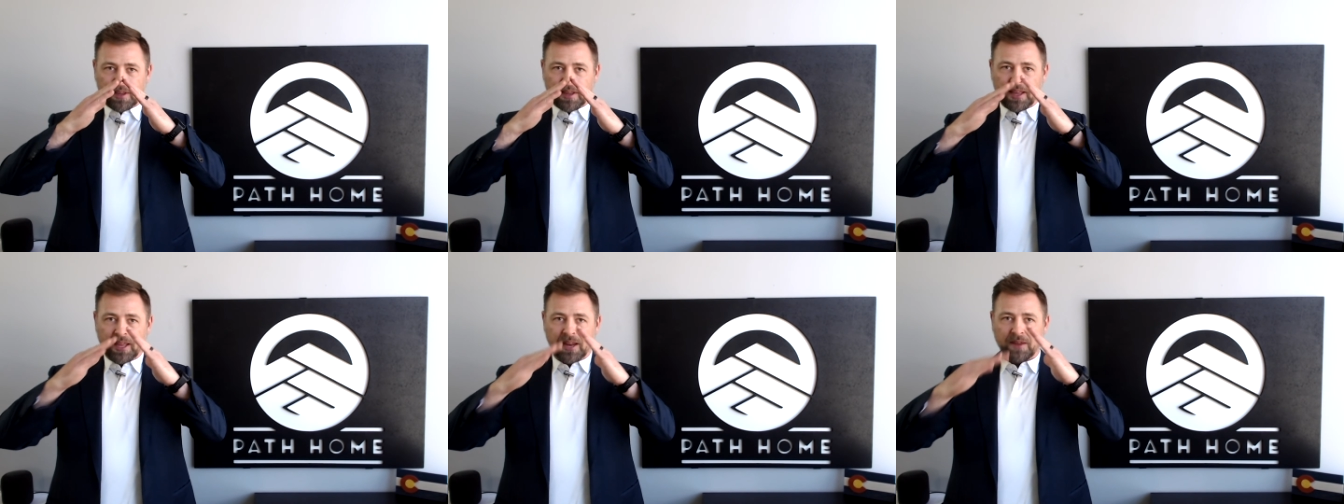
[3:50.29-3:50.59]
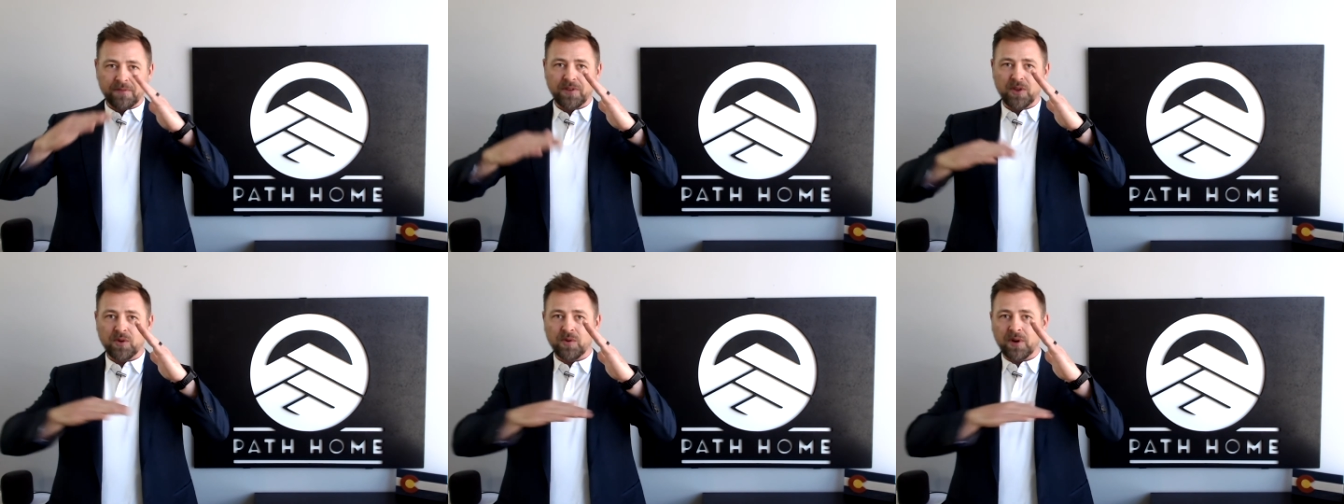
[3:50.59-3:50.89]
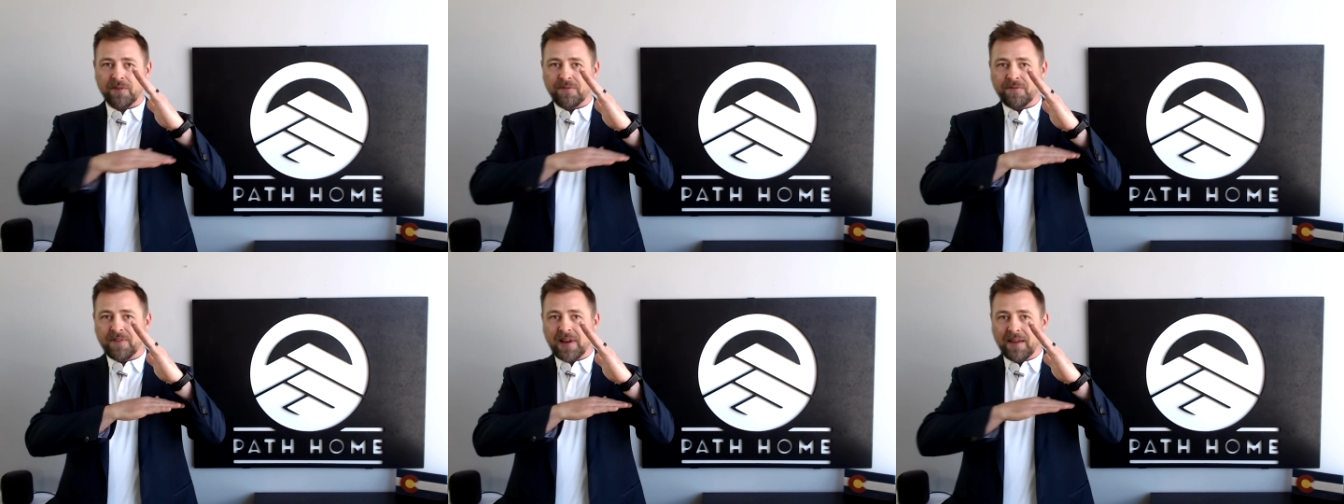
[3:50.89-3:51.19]
And if you were
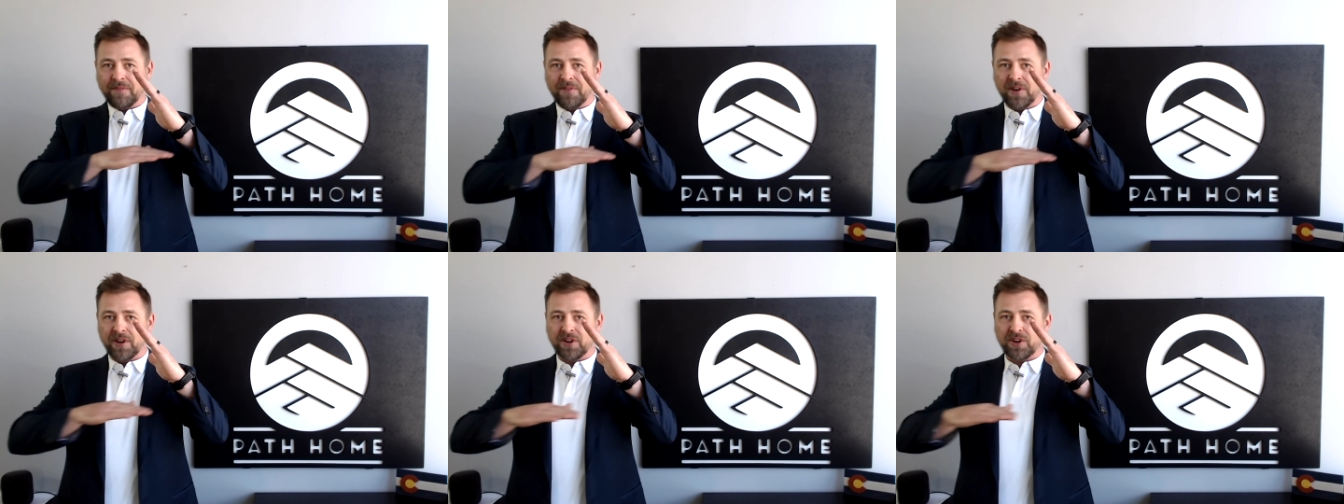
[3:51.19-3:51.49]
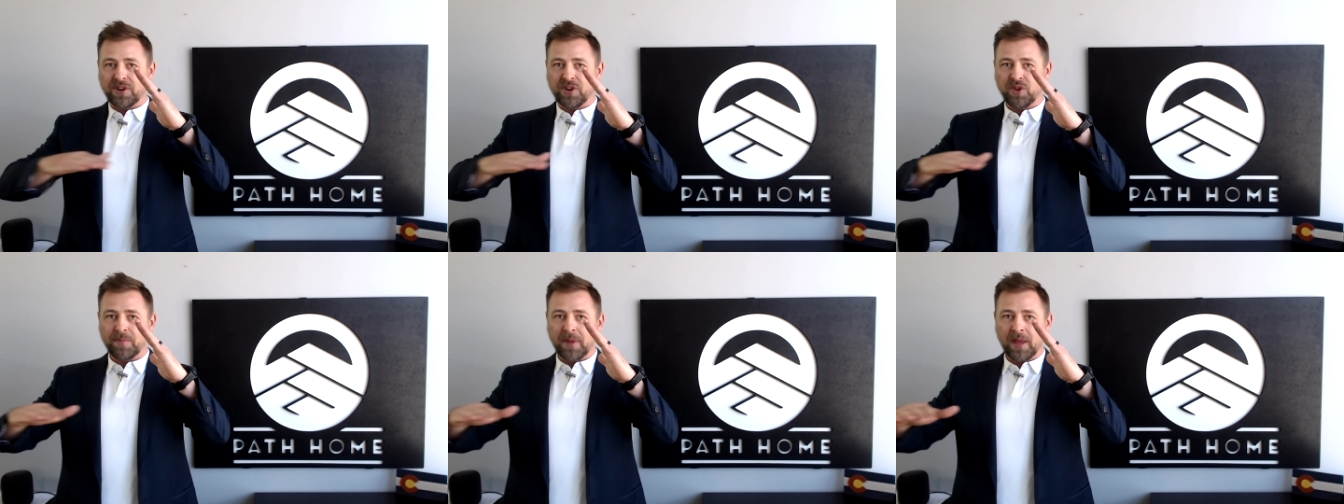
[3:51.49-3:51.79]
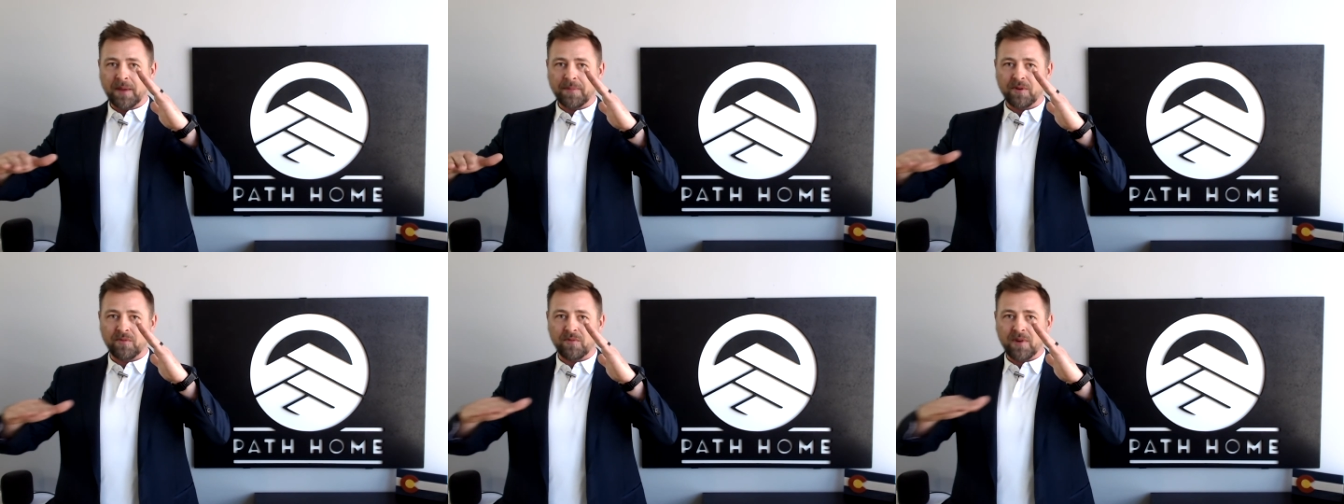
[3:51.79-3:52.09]
at 500, you may
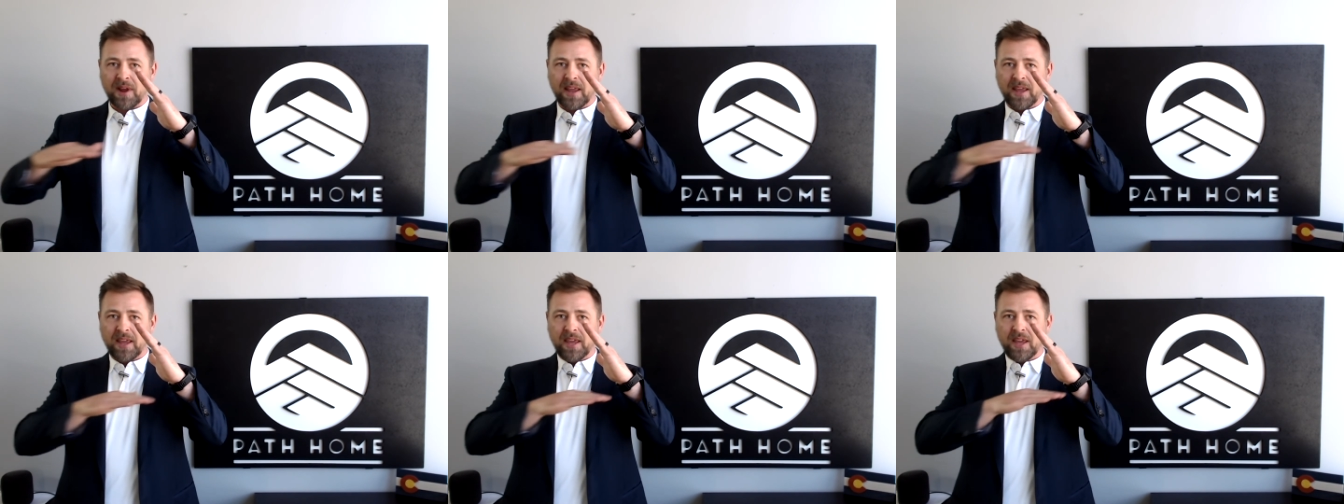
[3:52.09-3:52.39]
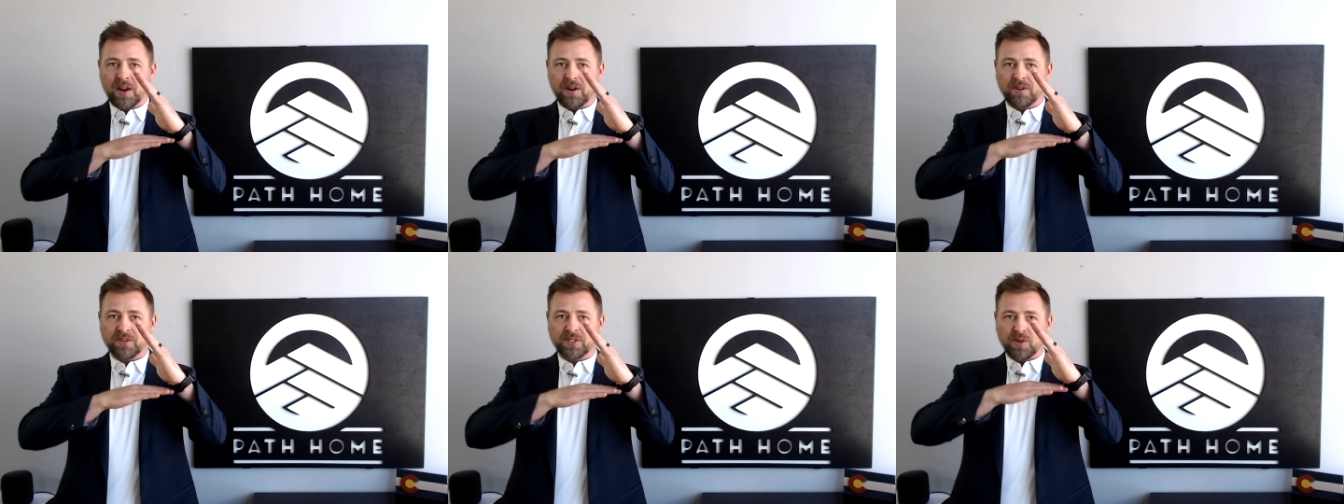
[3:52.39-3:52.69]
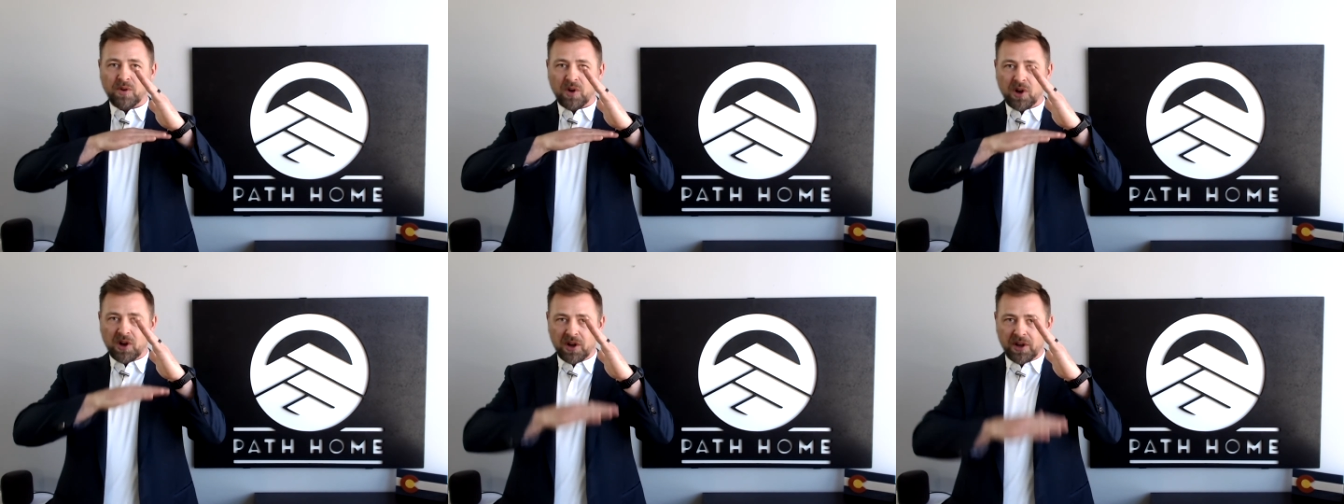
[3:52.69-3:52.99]
have been right here,
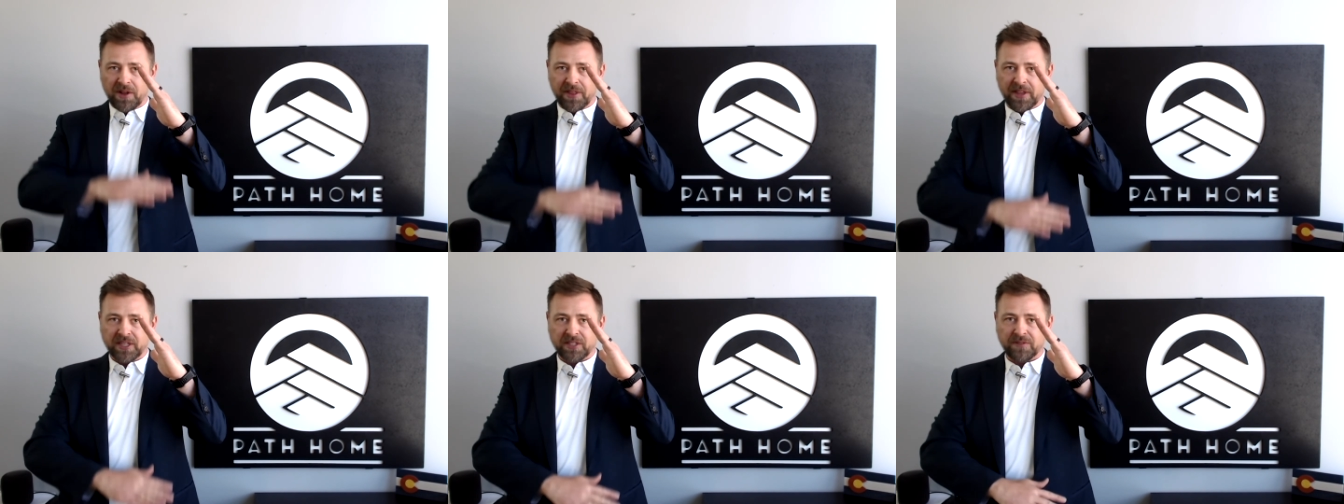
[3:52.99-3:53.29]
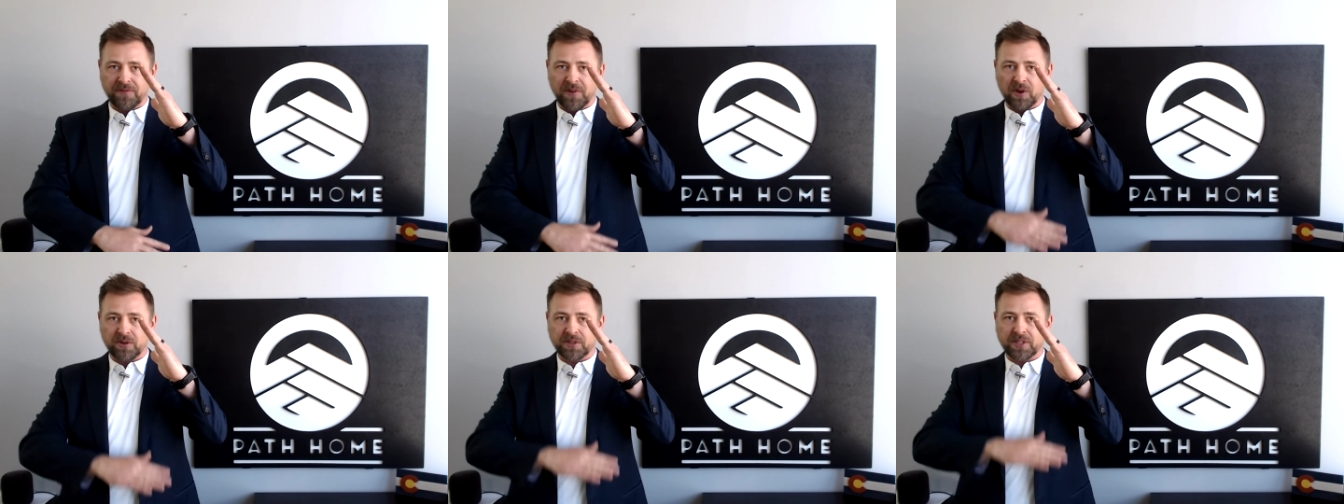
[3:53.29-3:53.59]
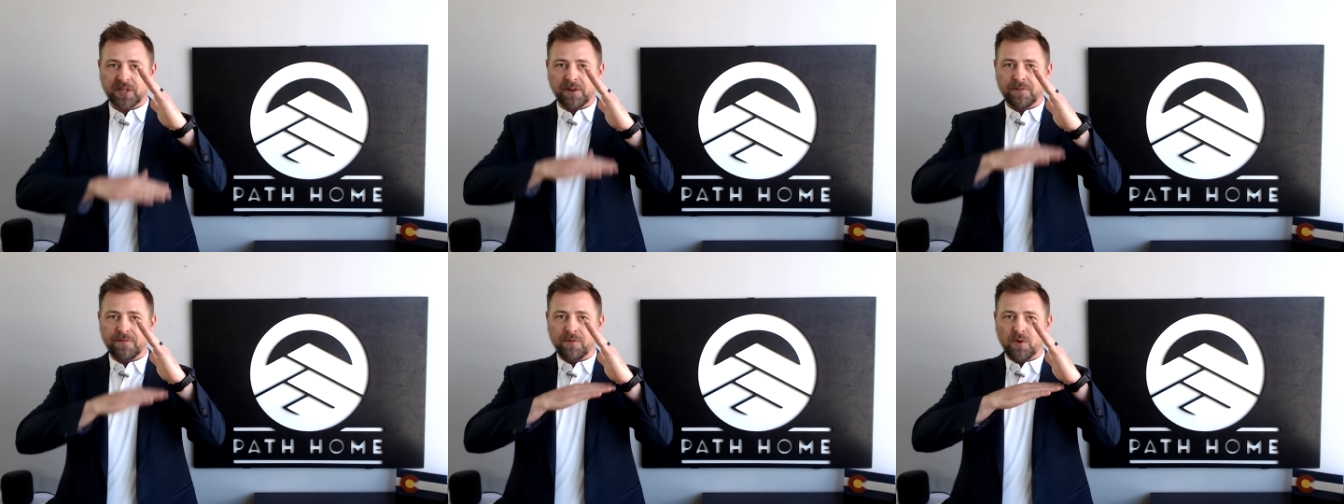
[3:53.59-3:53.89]
so all these folks
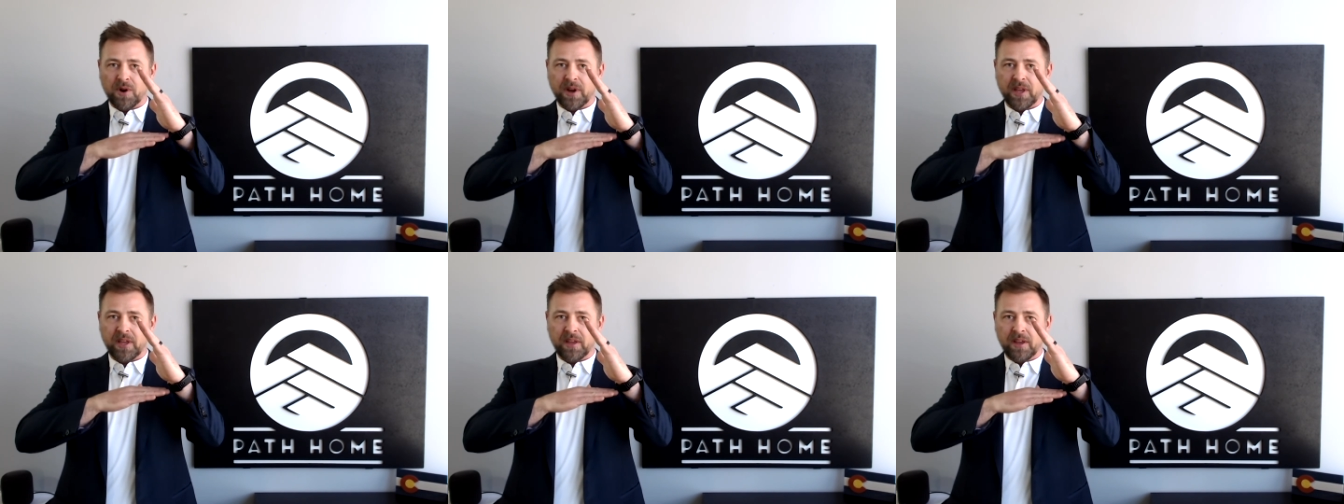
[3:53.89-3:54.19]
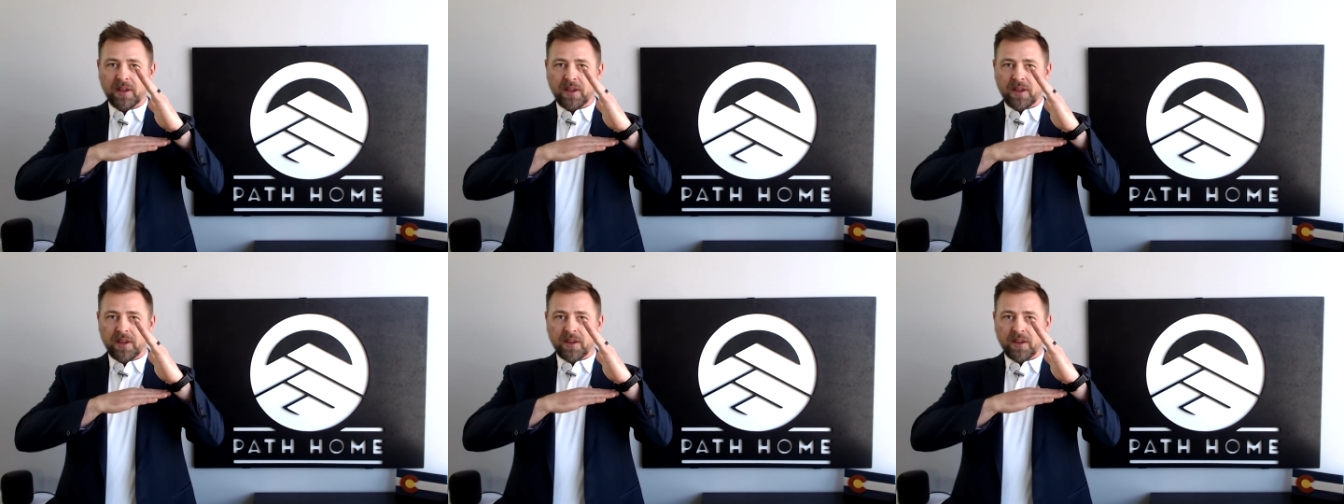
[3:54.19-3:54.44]
could afford it.